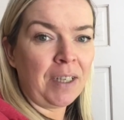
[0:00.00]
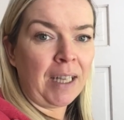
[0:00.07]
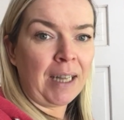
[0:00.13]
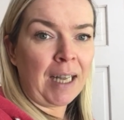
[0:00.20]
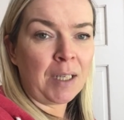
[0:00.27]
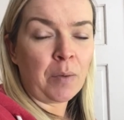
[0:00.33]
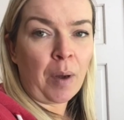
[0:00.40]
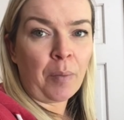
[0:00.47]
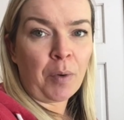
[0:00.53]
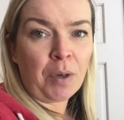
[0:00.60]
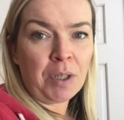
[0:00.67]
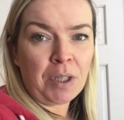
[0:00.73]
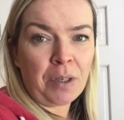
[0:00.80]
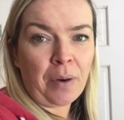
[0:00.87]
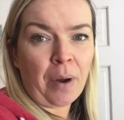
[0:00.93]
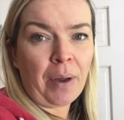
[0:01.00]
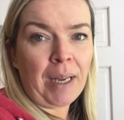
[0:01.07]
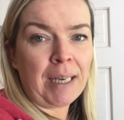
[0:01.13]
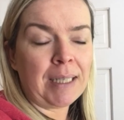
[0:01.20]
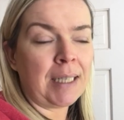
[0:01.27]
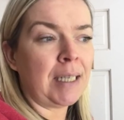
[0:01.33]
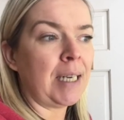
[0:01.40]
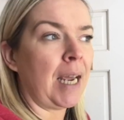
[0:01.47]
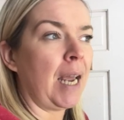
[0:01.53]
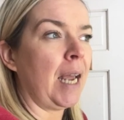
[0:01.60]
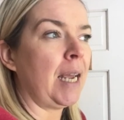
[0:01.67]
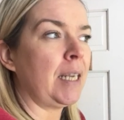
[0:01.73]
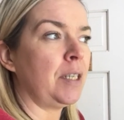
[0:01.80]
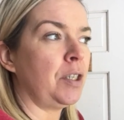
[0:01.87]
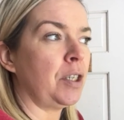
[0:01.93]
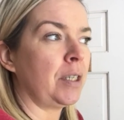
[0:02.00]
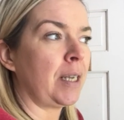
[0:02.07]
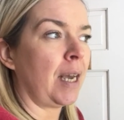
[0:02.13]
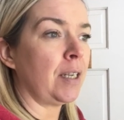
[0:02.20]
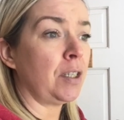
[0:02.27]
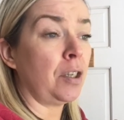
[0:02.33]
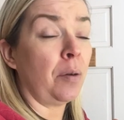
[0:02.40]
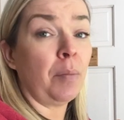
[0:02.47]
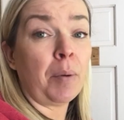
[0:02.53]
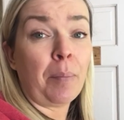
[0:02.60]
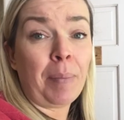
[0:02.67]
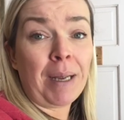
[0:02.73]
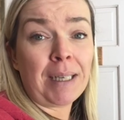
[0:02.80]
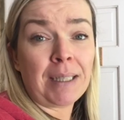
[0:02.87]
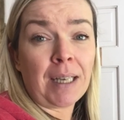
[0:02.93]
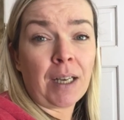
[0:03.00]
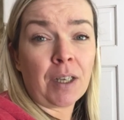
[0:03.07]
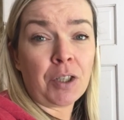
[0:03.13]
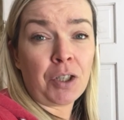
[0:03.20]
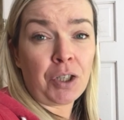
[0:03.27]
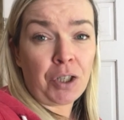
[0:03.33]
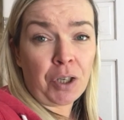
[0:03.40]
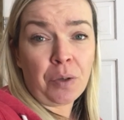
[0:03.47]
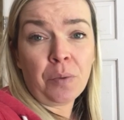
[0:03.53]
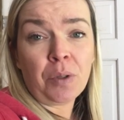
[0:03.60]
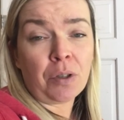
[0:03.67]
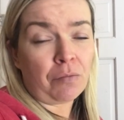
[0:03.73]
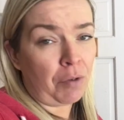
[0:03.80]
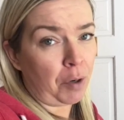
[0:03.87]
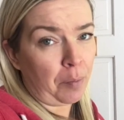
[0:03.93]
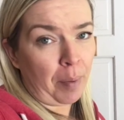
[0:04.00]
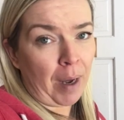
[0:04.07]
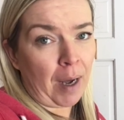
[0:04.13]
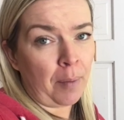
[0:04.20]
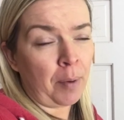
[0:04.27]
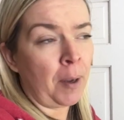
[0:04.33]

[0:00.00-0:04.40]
and that's what I'm going to do out here today, is just get some basic stewed rhubarb.